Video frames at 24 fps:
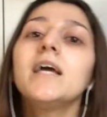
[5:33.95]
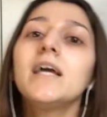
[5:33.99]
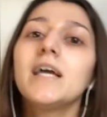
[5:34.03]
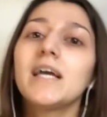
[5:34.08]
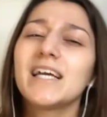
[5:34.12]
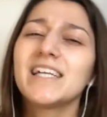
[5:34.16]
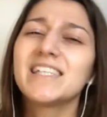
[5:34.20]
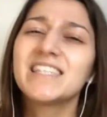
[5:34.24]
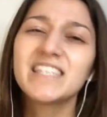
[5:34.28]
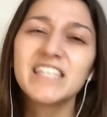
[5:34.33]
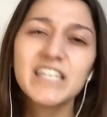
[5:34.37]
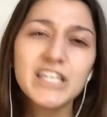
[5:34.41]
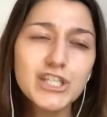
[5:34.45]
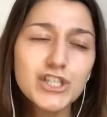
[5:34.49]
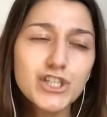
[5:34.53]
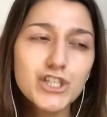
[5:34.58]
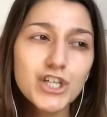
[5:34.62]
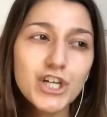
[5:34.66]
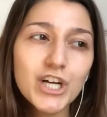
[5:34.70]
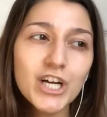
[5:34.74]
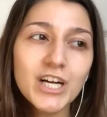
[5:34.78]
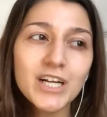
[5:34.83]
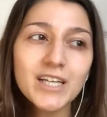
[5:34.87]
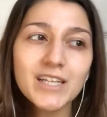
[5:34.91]
It's
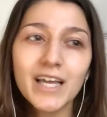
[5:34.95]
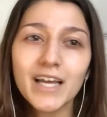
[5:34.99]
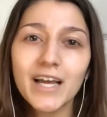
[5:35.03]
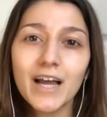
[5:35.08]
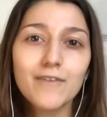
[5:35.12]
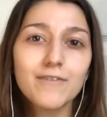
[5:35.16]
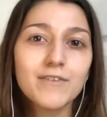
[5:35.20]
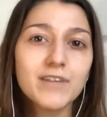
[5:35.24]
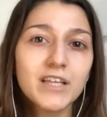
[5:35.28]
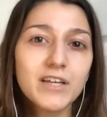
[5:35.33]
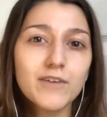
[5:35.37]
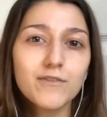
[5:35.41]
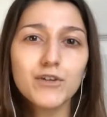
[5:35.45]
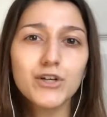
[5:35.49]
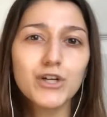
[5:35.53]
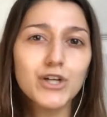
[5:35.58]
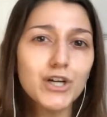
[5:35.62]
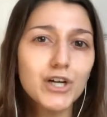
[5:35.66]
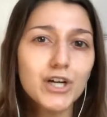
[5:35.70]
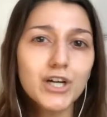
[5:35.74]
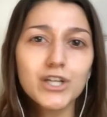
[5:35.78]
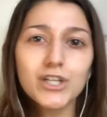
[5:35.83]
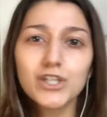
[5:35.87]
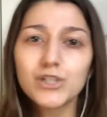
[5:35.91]
easier. Like, I feel like if you're
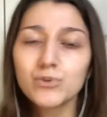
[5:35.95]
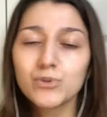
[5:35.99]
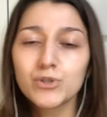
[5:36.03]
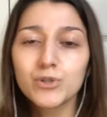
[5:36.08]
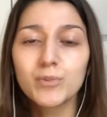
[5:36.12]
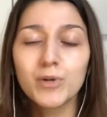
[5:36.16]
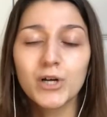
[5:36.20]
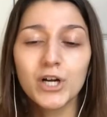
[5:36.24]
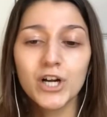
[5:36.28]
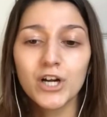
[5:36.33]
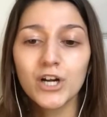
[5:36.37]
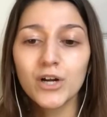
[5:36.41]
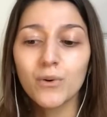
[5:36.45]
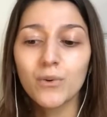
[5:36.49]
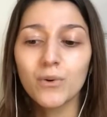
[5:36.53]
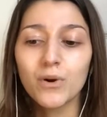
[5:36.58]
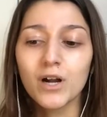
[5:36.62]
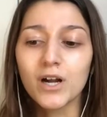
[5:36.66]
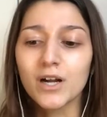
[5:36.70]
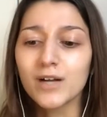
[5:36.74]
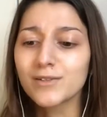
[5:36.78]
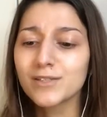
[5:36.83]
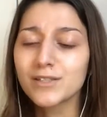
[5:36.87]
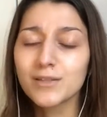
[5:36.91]
a YouTuber
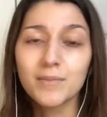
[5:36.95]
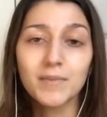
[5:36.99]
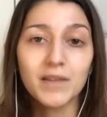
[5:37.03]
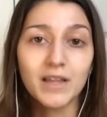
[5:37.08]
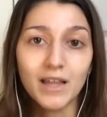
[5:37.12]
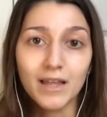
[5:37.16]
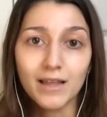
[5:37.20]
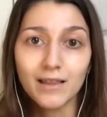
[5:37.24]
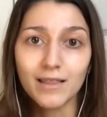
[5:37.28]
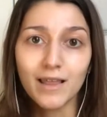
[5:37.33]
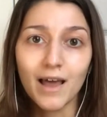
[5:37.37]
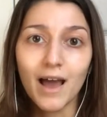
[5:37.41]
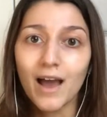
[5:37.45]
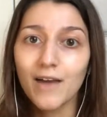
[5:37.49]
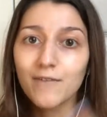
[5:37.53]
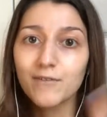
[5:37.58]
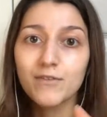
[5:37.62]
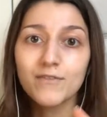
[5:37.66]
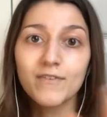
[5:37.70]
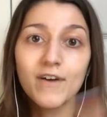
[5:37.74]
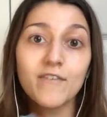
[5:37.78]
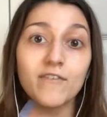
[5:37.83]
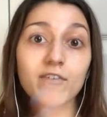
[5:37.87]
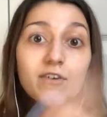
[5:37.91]
or something like that, if
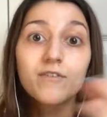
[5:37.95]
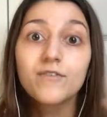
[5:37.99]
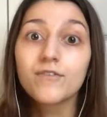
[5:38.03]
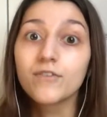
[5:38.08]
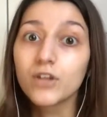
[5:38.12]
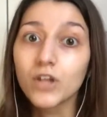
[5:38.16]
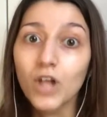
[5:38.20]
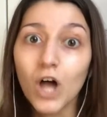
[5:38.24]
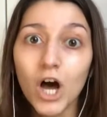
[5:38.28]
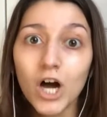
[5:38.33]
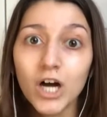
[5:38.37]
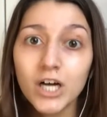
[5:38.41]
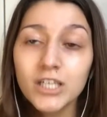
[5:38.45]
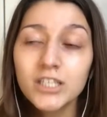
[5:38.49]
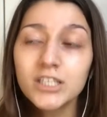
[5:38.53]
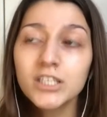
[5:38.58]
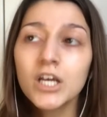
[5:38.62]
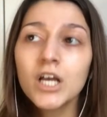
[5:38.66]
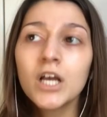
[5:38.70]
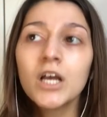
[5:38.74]
you've ever vlogged,